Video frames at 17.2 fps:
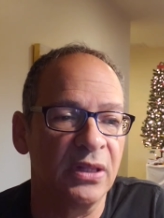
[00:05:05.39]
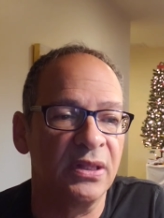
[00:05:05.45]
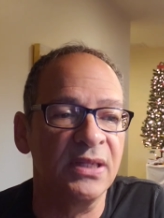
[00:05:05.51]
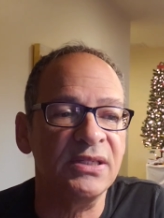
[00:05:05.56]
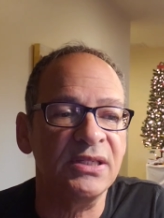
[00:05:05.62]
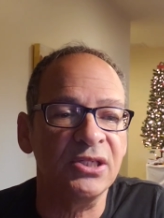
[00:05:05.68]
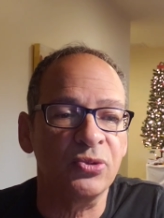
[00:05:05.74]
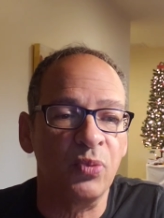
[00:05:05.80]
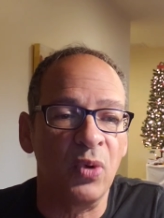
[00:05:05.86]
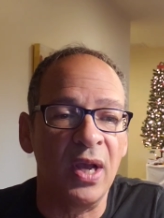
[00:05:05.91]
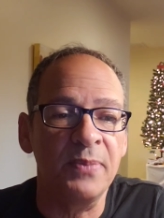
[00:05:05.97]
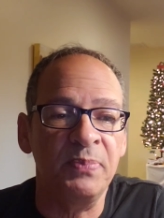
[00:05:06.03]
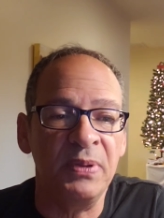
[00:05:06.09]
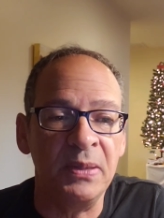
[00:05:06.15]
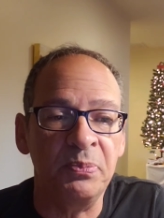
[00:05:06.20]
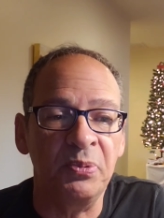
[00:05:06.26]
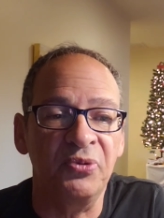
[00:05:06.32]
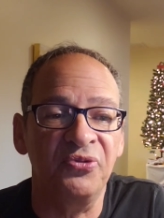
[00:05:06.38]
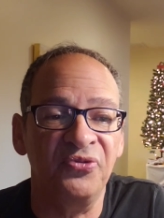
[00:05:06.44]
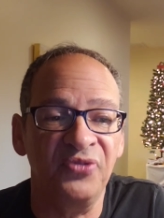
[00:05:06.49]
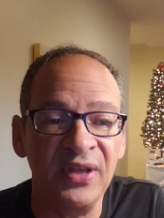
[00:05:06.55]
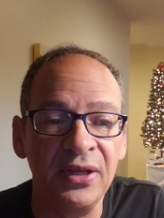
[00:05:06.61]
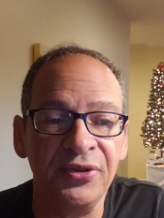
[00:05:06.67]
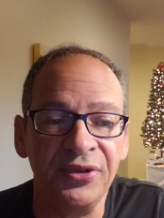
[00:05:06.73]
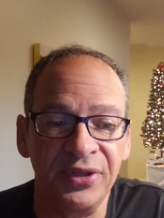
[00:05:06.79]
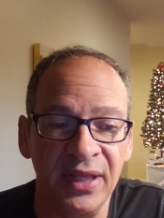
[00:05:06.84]
This is why people
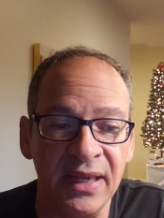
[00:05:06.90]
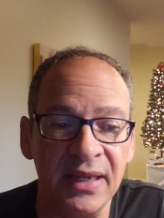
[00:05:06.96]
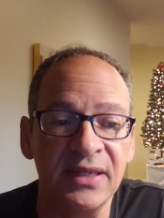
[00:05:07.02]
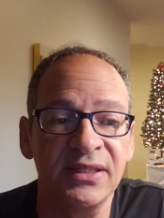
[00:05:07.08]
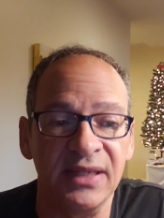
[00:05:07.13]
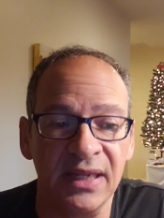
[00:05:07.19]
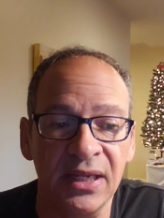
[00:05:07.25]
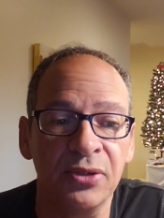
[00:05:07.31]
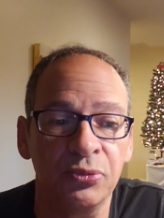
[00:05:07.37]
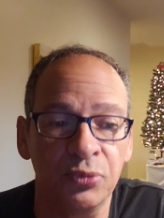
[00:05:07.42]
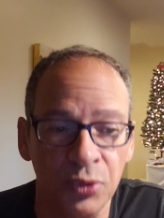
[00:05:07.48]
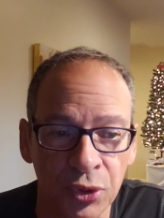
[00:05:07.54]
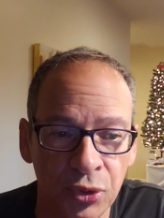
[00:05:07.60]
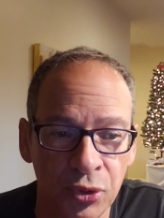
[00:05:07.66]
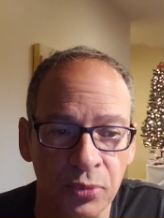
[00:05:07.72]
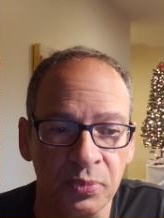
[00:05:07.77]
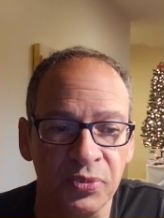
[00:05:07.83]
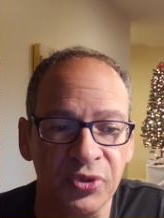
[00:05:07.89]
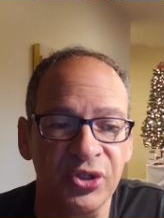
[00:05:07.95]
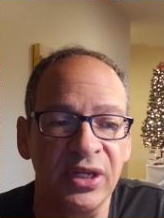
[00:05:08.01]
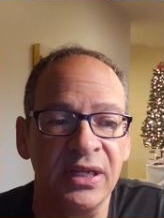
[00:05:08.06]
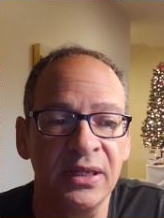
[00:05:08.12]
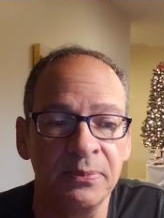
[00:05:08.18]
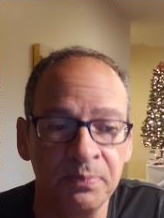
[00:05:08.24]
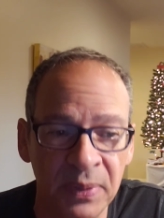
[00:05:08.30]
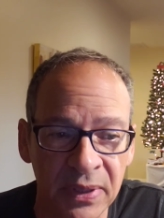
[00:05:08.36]
feel things in rooms,
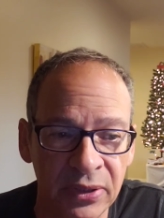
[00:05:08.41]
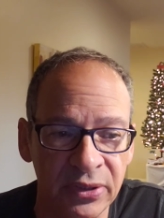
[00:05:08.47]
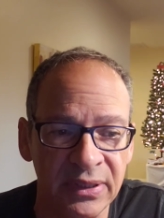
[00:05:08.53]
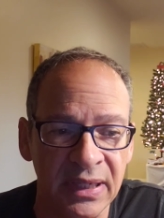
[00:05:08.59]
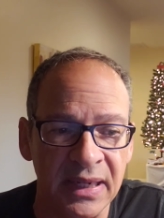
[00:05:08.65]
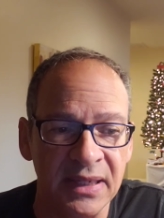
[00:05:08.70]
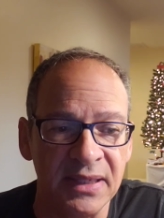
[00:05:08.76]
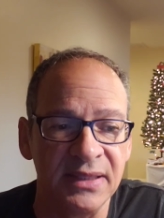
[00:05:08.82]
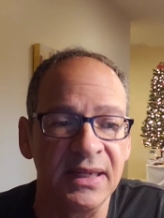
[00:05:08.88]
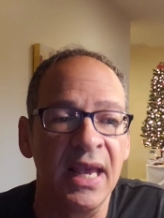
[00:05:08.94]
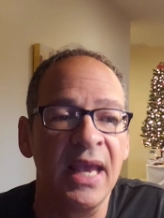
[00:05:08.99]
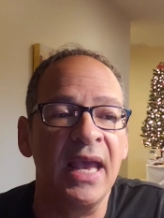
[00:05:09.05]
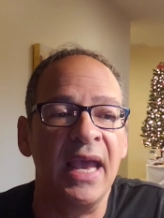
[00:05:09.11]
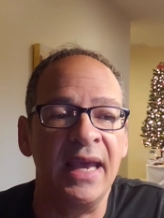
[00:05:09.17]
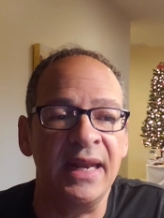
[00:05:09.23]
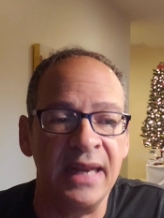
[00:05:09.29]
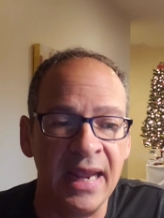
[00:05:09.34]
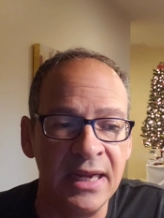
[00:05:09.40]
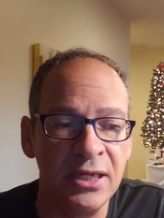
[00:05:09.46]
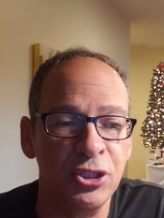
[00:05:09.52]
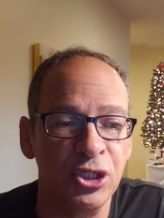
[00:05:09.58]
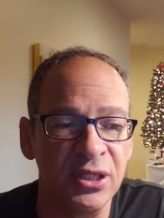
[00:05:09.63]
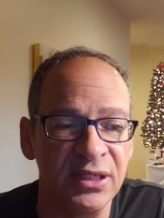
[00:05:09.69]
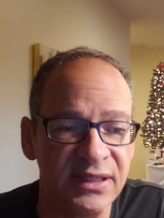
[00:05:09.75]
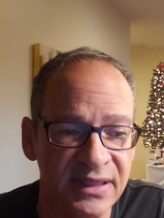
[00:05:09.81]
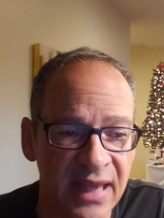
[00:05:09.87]
in buildings, at
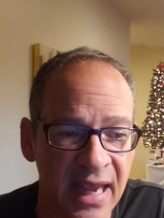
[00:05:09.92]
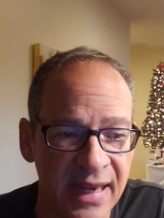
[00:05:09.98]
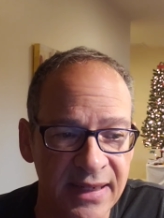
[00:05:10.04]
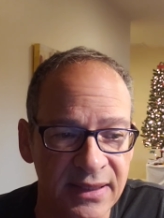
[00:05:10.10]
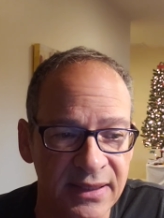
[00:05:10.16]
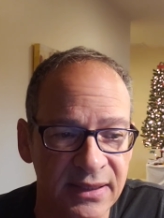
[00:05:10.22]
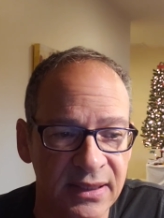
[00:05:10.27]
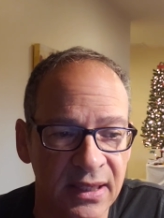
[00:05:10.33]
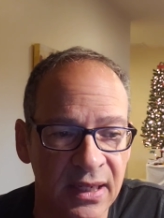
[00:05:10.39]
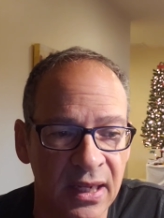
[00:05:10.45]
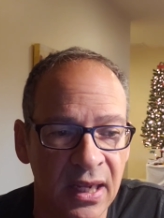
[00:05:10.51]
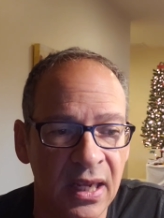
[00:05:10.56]
ancient sites.